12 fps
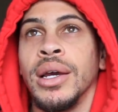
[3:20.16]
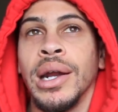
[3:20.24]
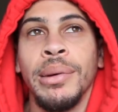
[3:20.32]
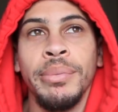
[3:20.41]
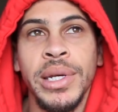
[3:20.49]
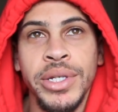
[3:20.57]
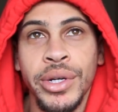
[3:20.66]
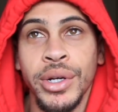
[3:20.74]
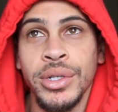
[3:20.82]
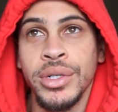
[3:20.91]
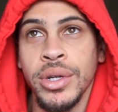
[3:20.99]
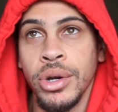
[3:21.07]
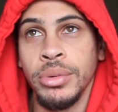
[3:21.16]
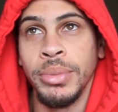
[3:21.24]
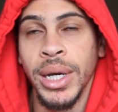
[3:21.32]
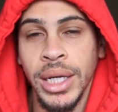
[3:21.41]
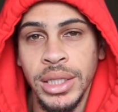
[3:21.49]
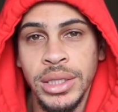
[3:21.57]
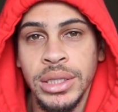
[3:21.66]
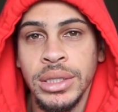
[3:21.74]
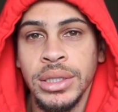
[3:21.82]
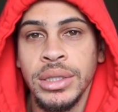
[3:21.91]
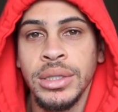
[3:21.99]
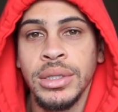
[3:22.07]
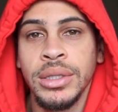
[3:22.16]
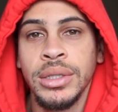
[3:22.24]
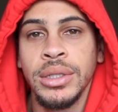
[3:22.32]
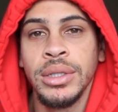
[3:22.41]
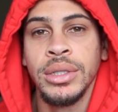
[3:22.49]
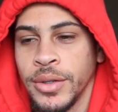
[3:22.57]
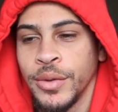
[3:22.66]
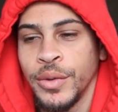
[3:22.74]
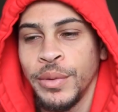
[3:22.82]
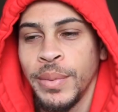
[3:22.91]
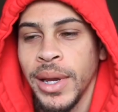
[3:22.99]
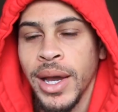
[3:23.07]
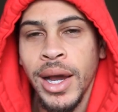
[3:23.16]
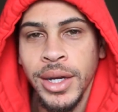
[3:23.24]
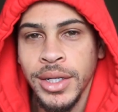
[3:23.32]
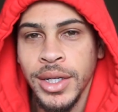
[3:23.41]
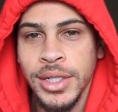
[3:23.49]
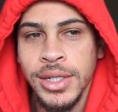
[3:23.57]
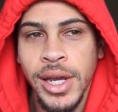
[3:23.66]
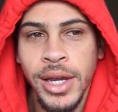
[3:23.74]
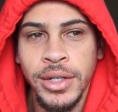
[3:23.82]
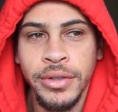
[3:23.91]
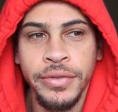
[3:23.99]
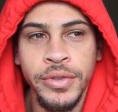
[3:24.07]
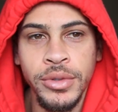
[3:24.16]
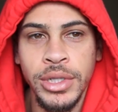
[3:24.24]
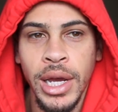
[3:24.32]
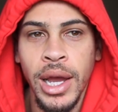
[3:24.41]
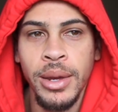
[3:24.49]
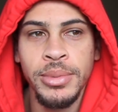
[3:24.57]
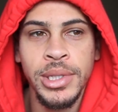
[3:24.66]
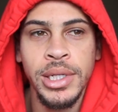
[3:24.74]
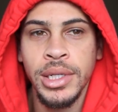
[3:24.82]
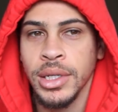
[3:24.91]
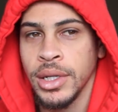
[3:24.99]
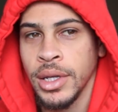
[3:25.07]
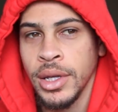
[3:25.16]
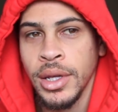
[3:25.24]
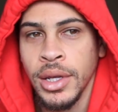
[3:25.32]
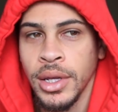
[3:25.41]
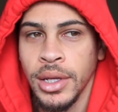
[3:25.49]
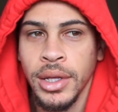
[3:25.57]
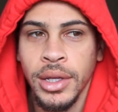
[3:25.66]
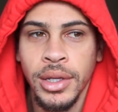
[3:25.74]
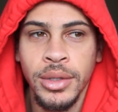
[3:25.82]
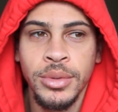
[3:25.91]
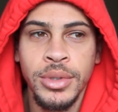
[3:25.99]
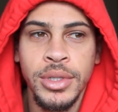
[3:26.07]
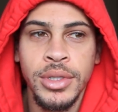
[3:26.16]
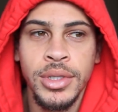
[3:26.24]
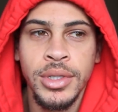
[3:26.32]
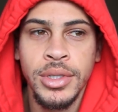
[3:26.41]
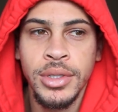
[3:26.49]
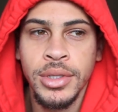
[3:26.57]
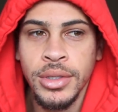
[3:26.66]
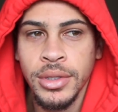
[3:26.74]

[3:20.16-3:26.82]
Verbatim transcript: And I miss her so much we made eye contact a few times and it was